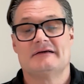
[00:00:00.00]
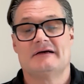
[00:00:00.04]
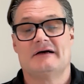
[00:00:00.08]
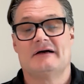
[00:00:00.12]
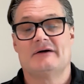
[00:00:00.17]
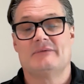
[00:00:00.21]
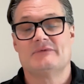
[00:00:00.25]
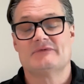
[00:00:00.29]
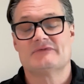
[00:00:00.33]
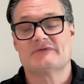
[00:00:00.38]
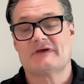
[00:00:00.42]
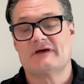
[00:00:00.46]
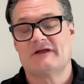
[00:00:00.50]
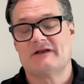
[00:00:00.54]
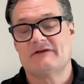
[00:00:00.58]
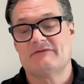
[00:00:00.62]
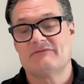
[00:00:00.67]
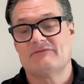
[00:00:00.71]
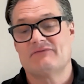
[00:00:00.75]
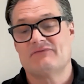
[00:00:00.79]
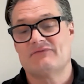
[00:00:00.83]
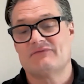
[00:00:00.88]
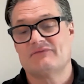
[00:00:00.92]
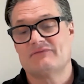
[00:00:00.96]
was kind
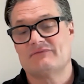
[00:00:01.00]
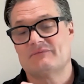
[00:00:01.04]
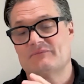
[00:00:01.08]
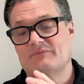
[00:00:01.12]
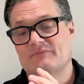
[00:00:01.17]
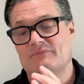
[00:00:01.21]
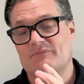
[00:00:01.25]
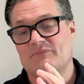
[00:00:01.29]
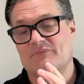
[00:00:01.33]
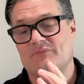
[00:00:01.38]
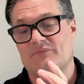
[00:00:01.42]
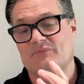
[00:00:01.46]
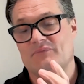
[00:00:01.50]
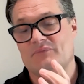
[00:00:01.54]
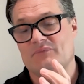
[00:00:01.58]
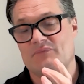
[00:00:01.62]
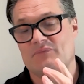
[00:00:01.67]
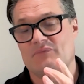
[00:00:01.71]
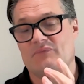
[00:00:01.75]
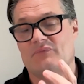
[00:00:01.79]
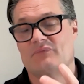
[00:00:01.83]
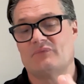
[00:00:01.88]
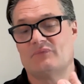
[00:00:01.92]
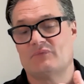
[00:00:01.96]
of
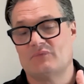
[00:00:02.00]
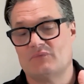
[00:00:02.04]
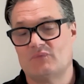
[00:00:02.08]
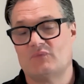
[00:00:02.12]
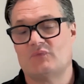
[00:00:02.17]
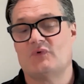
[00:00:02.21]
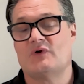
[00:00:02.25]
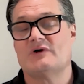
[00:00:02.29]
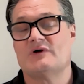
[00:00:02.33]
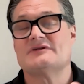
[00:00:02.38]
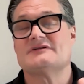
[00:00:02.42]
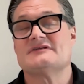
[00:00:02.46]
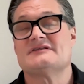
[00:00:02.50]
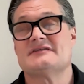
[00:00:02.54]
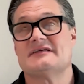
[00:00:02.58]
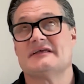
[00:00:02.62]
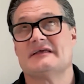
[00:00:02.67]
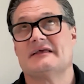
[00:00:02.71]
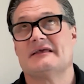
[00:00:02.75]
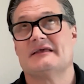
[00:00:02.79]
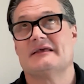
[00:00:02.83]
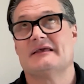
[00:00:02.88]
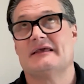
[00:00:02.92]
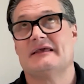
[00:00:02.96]

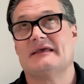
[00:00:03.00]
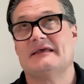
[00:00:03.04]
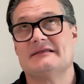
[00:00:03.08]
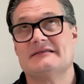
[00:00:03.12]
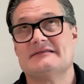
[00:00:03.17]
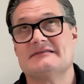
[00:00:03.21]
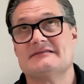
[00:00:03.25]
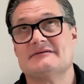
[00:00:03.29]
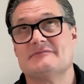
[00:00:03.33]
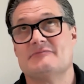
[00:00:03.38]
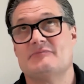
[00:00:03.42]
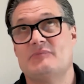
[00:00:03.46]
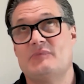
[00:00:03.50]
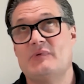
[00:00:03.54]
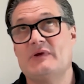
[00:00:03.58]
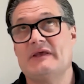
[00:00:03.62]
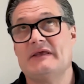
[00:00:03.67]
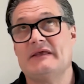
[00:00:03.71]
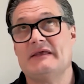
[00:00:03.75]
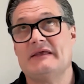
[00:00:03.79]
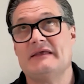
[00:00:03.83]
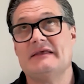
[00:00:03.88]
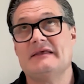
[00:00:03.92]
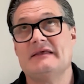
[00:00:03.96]
wanting it to
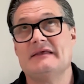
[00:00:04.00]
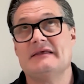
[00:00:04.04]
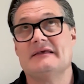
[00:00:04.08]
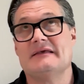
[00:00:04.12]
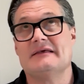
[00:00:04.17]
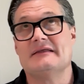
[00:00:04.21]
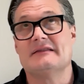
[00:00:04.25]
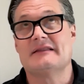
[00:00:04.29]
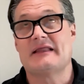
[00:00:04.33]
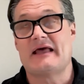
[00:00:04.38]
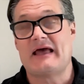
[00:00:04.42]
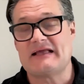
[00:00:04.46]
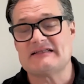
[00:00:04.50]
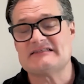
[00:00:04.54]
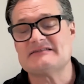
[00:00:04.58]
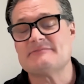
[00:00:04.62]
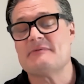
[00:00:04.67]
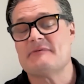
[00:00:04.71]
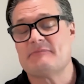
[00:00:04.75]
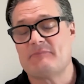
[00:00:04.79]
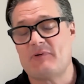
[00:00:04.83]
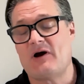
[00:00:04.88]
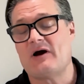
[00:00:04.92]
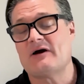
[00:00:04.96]
be there had to
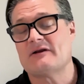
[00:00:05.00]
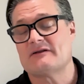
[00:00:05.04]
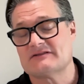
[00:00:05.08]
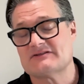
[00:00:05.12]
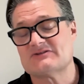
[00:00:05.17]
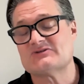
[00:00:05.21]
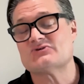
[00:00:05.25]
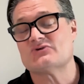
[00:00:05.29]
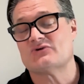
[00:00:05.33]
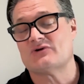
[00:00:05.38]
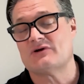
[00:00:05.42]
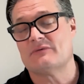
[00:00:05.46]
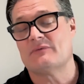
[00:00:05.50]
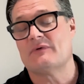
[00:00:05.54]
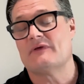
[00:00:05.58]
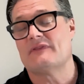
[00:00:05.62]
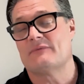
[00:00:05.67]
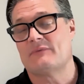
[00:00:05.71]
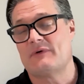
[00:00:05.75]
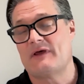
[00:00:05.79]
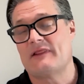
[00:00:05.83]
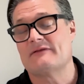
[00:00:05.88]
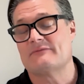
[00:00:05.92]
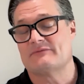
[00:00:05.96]
be part of the story where the
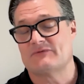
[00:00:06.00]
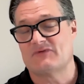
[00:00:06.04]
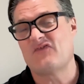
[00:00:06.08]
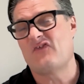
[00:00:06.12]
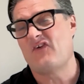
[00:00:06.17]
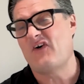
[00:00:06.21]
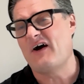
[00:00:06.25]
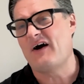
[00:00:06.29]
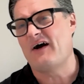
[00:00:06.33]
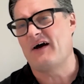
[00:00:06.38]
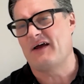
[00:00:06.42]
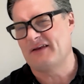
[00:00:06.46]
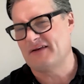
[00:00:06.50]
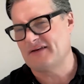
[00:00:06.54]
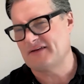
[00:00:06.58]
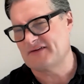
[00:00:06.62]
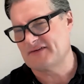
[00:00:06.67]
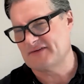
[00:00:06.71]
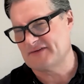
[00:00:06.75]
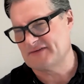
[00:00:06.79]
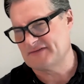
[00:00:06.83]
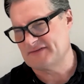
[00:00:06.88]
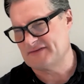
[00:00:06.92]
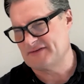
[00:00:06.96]
weather was fine
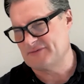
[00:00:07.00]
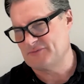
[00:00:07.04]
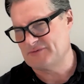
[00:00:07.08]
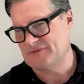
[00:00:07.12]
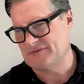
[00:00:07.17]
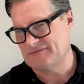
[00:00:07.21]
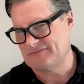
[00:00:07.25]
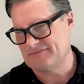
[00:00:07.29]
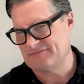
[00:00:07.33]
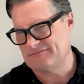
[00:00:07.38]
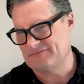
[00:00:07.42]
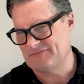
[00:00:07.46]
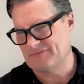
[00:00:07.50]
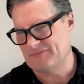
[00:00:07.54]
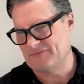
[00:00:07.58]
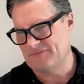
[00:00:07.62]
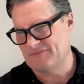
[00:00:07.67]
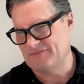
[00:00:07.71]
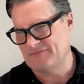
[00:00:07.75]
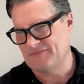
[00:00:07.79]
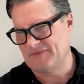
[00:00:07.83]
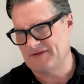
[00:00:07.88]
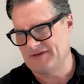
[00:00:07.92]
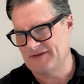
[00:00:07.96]
because there wouldn't
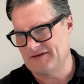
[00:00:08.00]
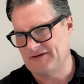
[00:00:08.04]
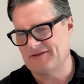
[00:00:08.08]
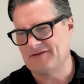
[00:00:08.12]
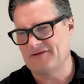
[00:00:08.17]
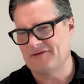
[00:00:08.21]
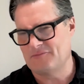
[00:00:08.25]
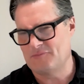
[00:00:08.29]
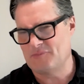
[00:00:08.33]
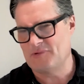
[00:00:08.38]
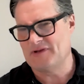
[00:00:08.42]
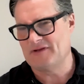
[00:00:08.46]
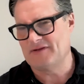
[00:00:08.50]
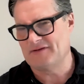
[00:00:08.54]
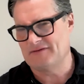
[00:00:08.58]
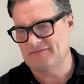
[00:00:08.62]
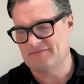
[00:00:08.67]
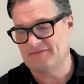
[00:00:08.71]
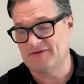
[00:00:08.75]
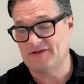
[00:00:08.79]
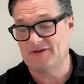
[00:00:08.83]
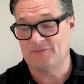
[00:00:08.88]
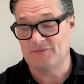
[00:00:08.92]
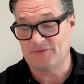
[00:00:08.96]
there'd be
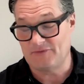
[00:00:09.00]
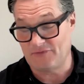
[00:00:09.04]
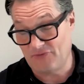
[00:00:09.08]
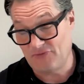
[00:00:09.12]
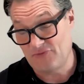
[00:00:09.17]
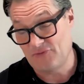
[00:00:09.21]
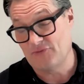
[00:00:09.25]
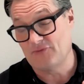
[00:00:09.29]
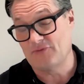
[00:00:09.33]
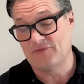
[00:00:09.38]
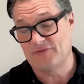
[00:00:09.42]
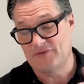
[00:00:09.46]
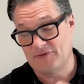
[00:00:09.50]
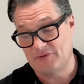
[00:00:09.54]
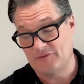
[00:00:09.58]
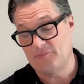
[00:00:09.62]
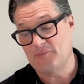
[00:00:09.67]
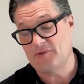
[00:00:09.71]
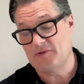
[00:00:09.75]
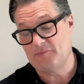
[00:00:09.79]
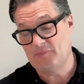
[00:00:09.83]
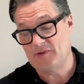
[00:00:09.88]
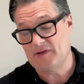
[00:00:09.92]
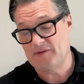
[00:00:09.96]
you would have thought there'd
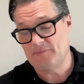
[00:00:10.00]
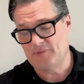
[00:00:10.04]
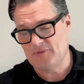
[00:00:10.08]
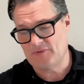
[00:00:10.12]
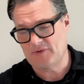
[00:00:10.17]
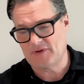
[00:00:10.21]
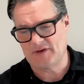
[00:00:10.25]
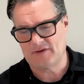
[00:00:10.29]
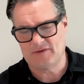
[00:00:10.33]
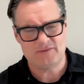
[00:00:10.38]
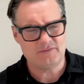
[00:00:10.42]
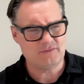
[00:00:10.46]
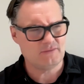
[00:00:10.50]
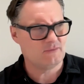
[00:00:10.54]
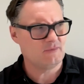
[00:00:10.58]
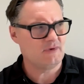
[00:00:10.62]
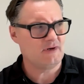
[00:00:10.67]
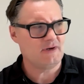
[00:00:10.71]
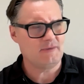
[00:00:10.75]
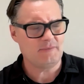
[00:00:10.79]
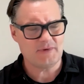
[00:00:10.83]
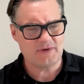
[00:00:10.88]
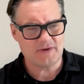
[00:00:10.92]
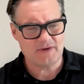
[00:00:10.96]
be people going, oh,
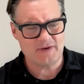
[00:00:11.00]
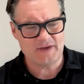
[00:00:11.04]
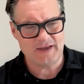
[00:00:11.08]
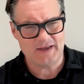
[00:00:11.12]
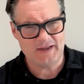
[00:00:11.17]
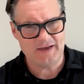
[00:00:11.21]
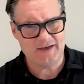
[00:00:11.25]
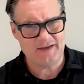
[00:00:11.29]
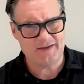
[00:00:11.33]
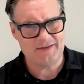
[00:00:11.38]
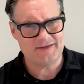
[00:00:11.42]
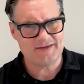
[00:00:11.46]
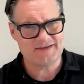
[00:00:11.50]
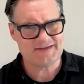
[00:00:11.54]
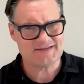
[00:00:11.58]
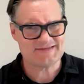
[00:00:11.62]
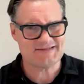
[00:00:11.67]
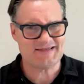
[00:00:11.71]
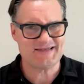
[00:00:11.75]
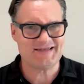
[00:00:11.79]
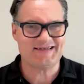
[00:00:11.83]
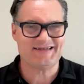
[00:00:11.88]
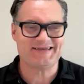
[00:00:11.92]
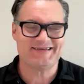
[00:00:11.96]
why are we going out like
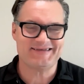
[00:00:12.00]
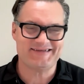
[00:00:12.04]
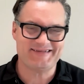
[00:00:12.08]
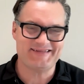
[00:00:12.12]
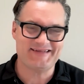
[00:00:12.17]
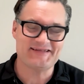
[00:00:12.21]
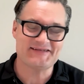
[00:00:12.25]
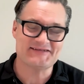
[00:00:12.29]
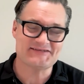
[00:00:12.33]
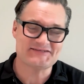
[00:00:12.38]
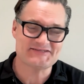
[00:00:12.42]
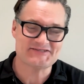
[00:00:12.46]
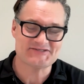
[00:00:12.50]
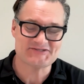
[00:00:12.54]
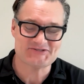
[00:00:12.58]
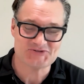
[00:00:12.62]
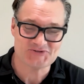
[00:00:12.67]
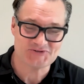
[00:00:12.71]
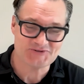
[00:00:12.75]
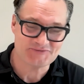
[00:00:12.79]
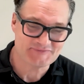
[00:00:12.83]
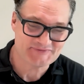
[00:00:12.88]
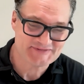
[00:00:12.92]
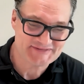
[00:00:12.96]
this, and then as the
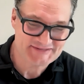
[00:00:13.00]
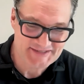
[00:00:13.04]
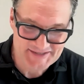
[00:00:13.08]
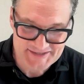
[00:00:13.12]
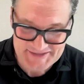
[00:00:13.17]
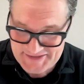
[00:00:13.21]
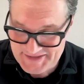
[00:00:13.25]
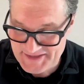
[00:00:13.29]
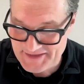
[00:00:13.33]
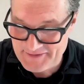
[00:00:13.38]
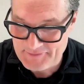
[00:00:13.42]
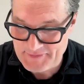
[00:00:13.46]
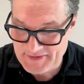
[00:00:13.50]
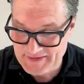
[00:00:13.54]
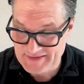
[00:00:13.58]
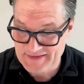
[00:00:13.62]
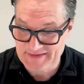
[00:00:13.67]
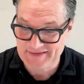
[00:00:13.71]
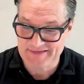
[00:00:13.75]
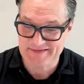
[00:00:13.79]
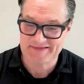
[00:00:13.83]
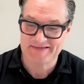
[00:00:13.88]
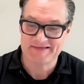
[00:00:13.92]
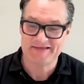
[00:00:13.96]
storm started coming
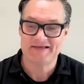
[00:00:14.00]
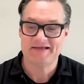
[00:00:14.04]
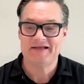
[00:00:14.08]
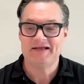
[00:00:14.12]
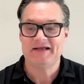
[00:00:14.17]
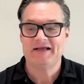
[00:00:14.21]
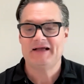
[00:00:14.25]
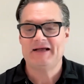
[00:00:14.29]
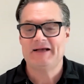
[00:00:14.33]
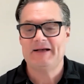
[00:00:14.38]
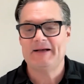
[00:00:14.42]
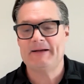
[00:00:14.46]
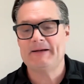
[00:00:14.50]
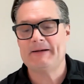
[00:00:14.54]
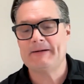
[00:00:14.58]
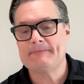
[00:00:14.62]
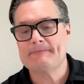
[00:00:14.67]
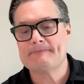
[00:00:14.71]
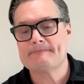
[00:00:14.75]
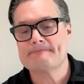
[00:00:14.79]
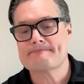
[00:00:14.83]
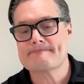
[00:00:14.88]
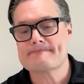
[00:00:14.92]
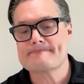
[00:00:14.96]
in,
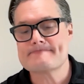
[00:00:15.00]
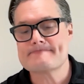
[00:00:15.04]
um